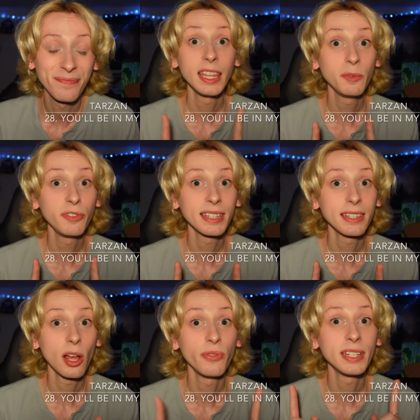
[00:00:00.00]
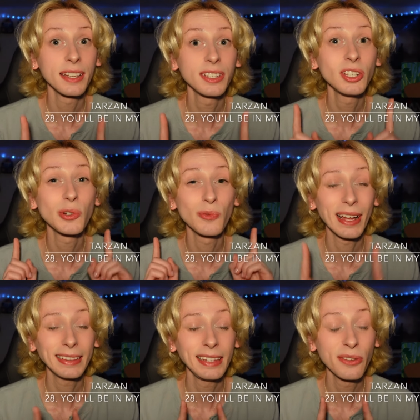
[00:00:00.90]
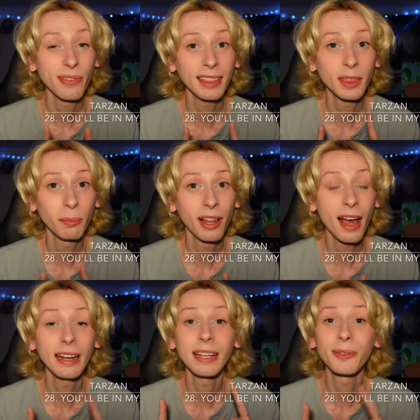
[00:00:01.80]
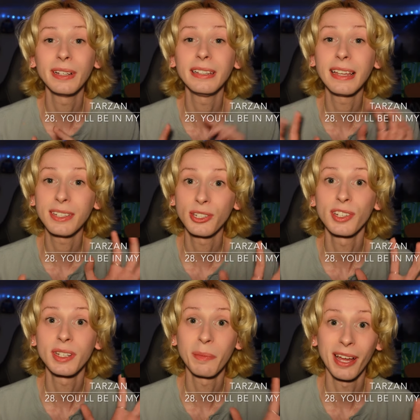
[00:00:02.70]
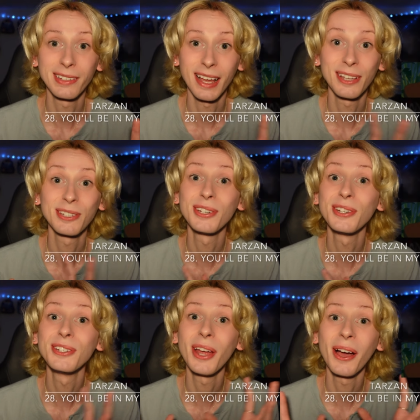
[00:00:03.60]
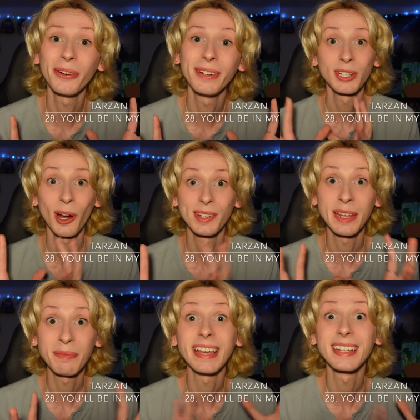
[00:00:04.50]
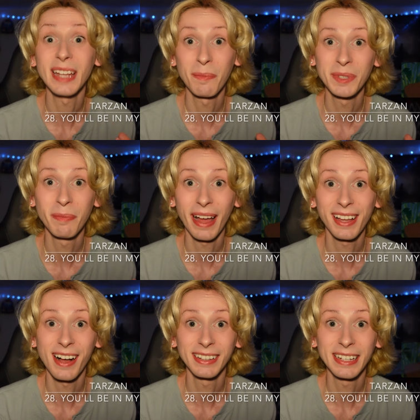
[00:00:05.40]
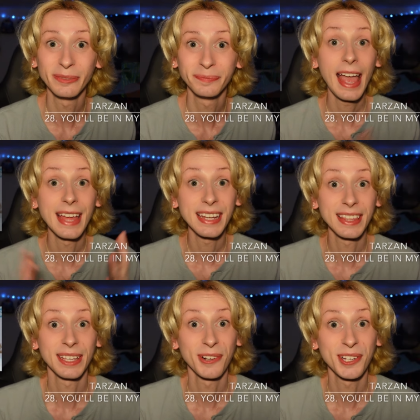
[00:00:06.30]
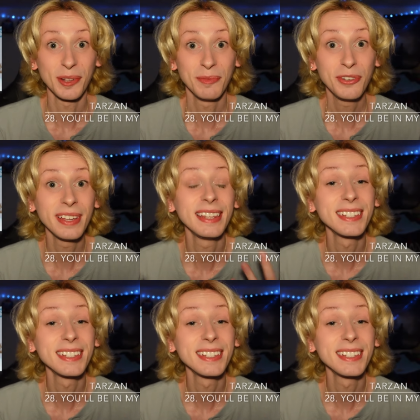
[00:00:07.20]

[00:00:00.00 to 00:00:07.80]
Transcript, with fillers: In the movie itself, it doesn't directly affect the plot, it really is just a montage to show Tarzan being adopted by Kala and in the original movie, the